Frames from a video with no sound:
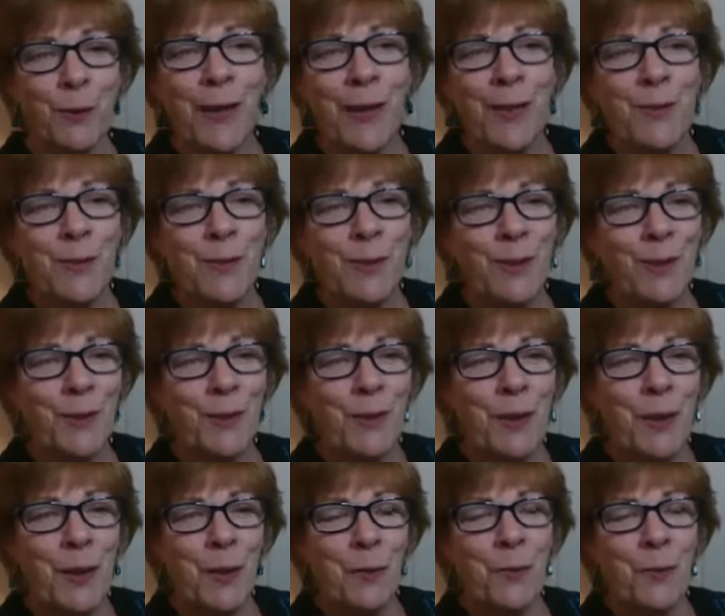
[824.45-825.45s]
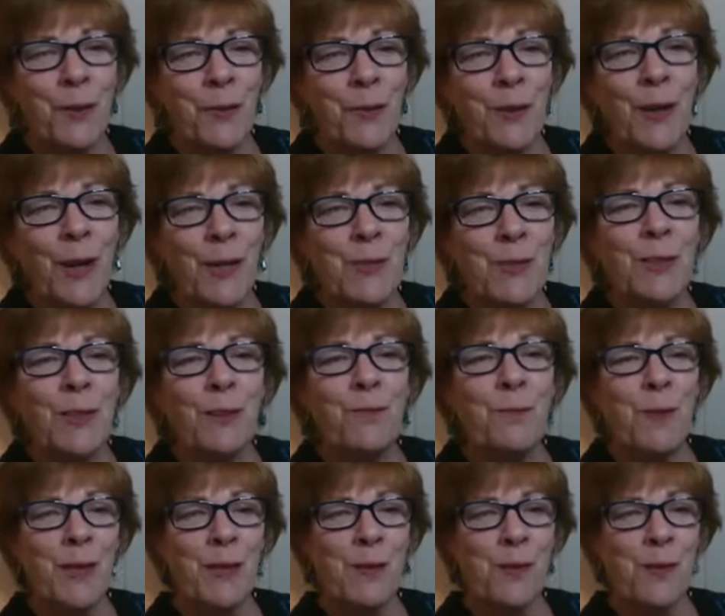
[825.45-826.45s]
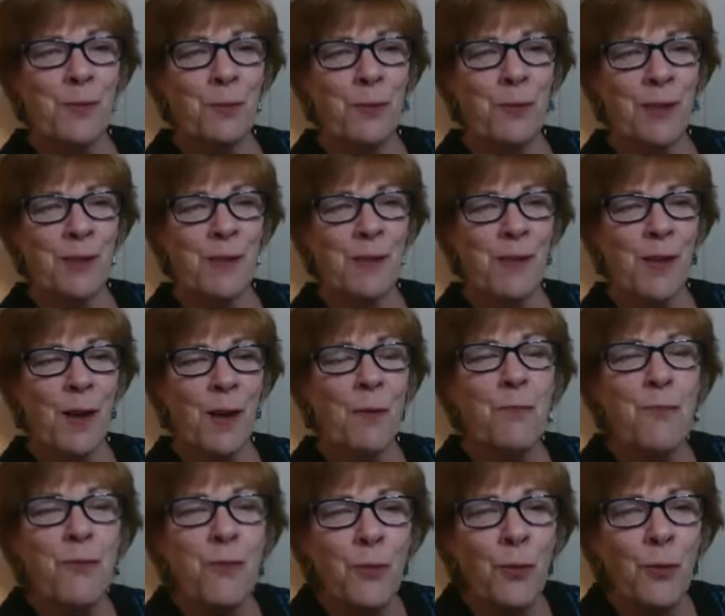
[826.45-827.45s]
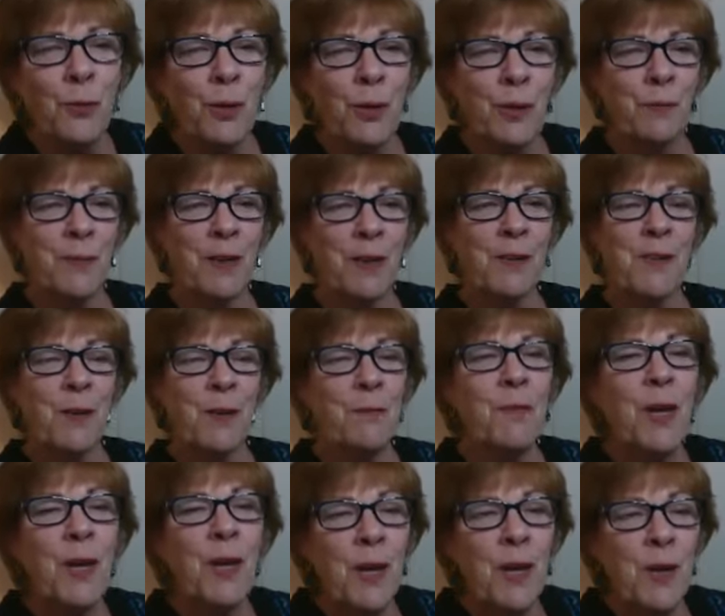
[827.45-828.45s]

Angie with the idea of ministry, some form, some